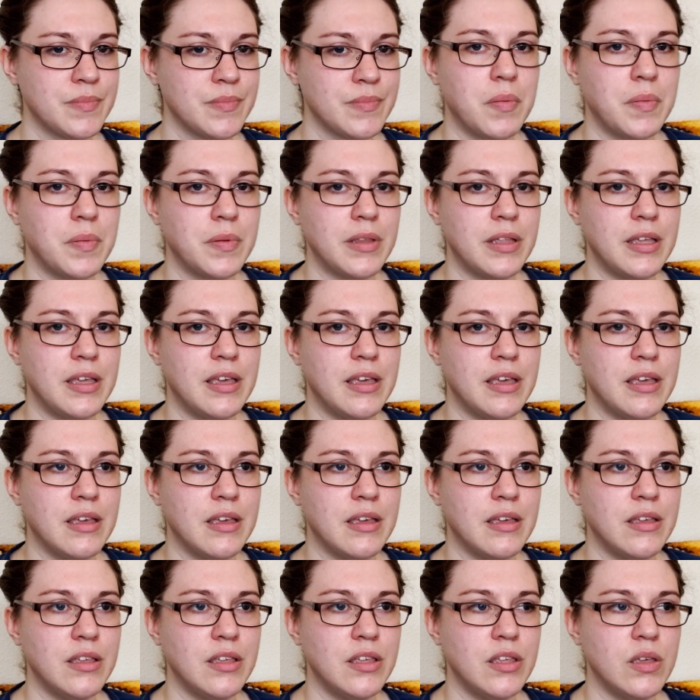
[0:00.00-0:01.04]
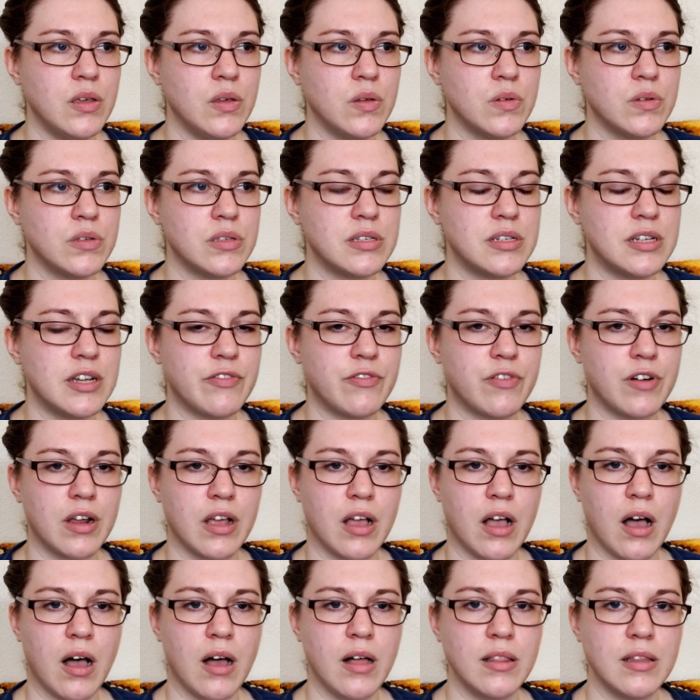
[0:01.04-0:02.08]
Probably use
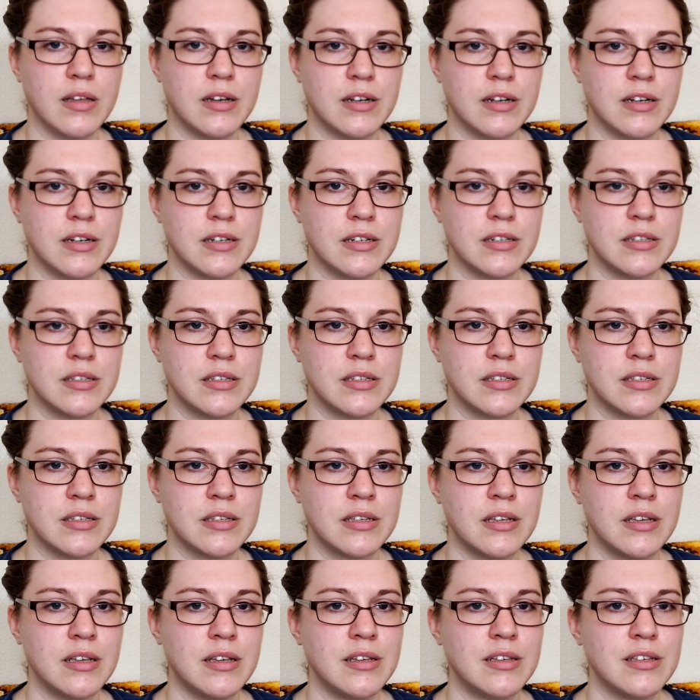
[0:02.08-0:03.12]
different colors,